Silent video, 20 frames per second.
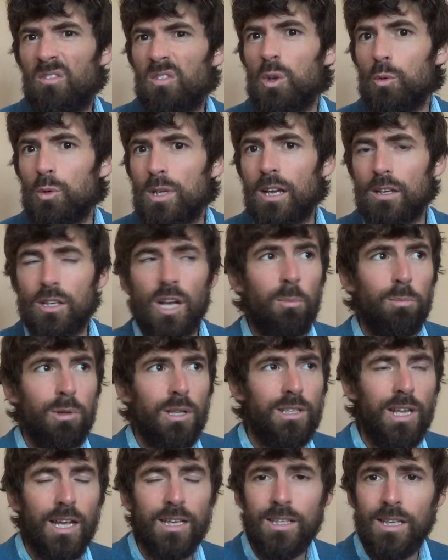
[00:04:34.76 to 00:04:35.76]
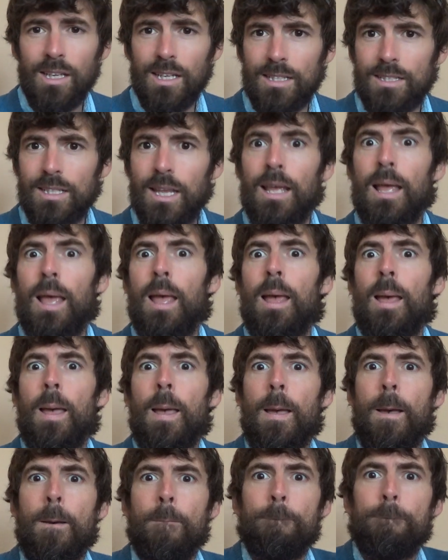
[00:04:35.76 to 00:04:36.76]
a couple of decades.
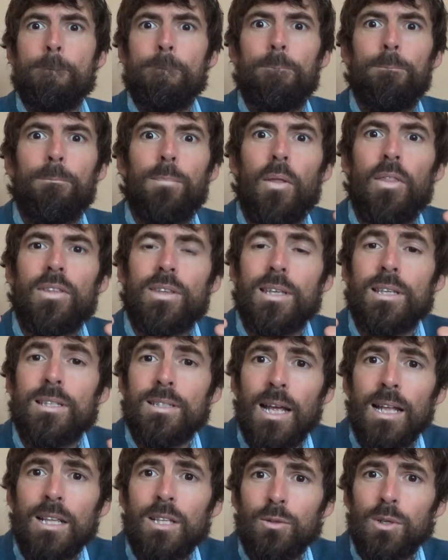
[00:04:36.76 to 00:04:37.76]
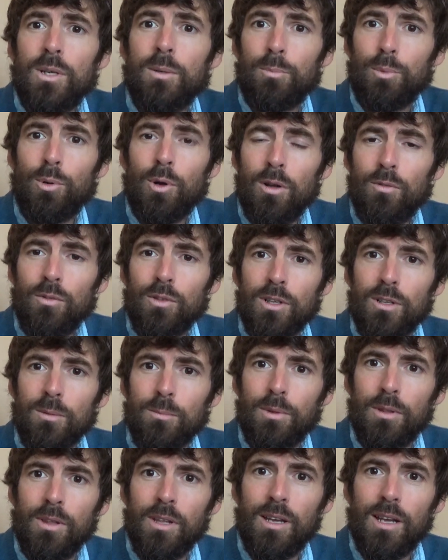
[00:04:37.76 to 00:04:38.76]
But there's a Sanskrit
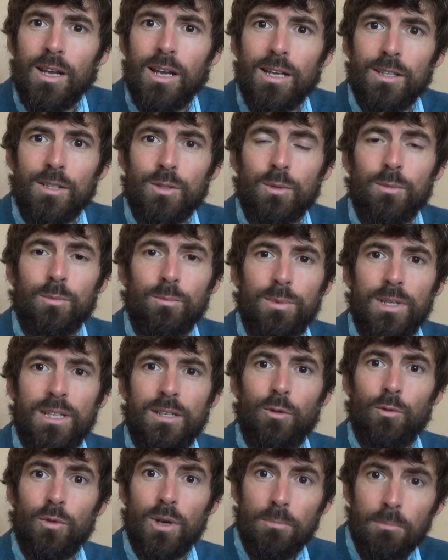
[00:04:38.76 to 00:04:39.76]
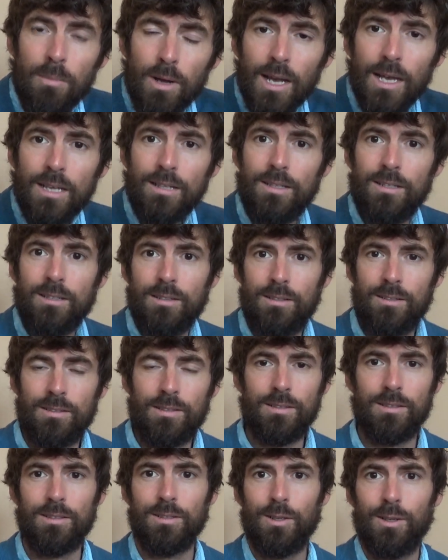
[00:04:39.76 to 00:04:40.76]
proverb that has been reminding
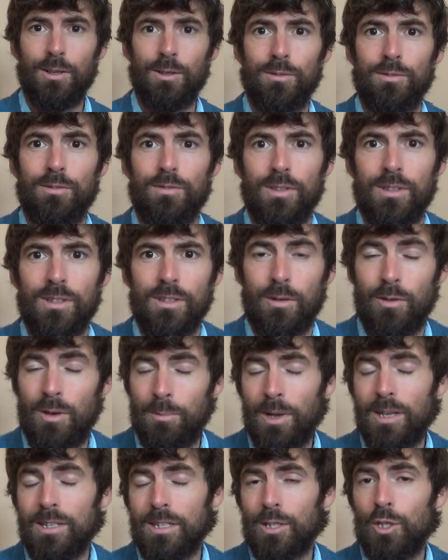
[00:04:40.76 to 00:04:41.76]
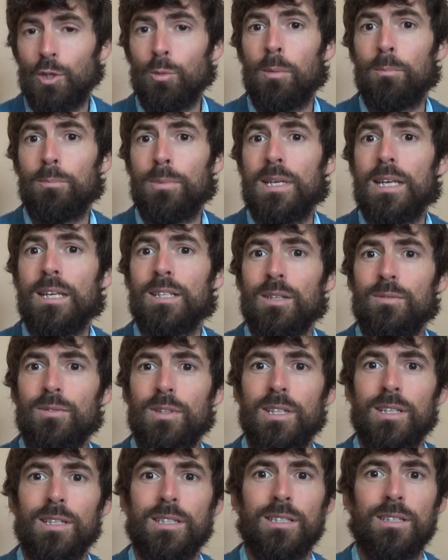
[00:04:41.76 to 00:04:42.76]
us of, reminding human beings of
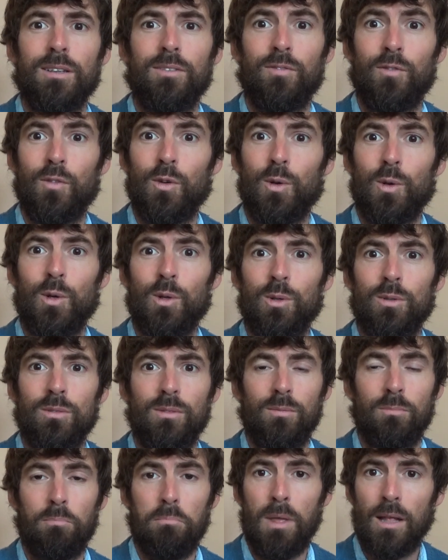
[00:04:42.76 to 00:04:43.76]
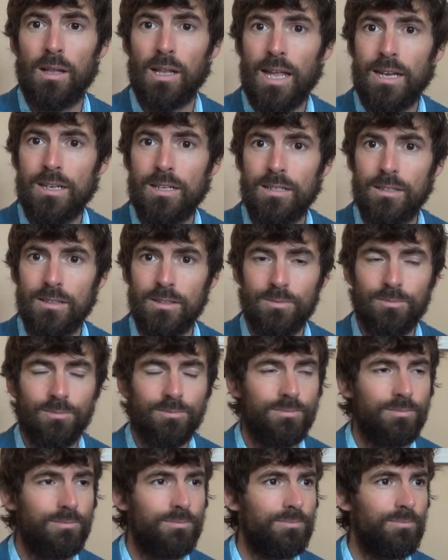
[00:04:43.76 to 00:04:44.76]
this for millennia.
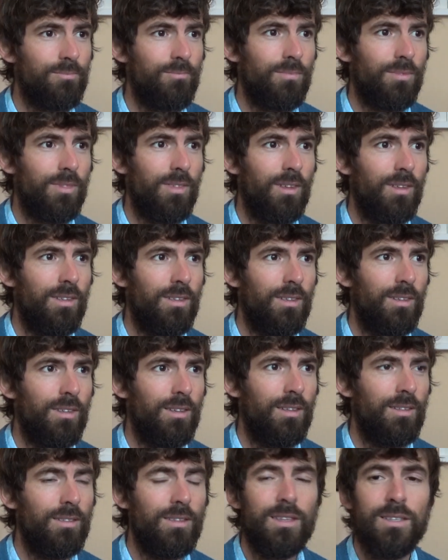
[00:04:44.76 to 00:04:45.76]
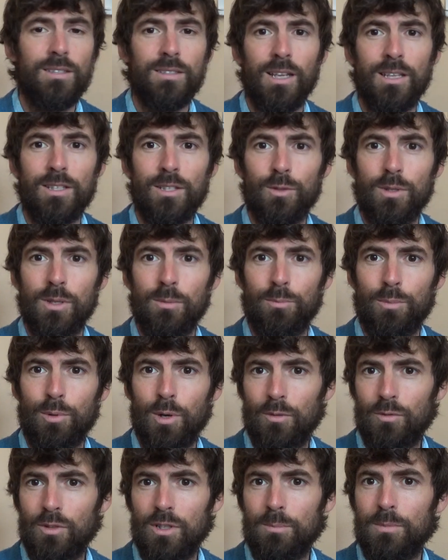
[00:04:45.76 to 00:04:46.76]
This Sanskrit
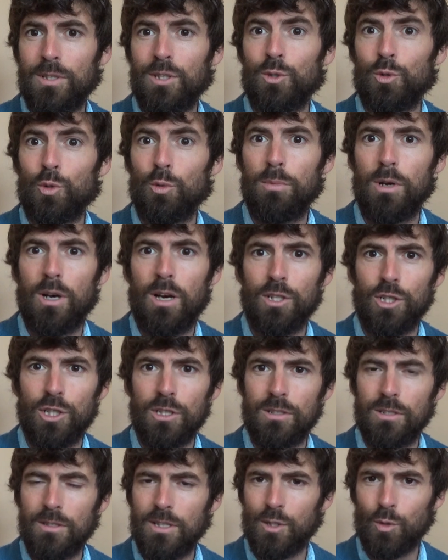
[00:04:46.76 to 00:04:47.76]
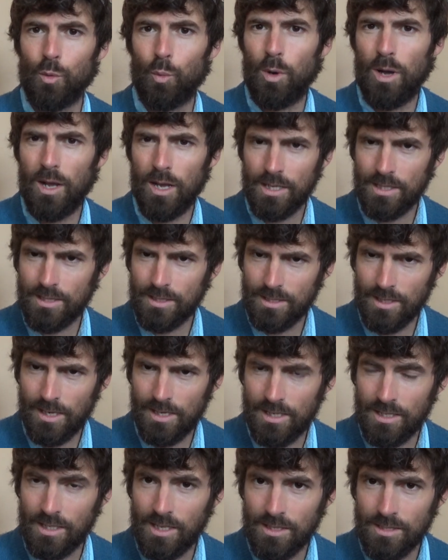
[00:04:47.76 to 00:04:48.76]
proverb, this subhashita, this wise
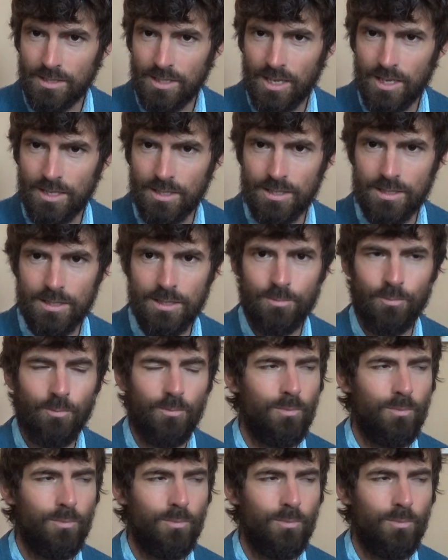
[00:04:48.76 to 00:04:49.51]
saying, it says,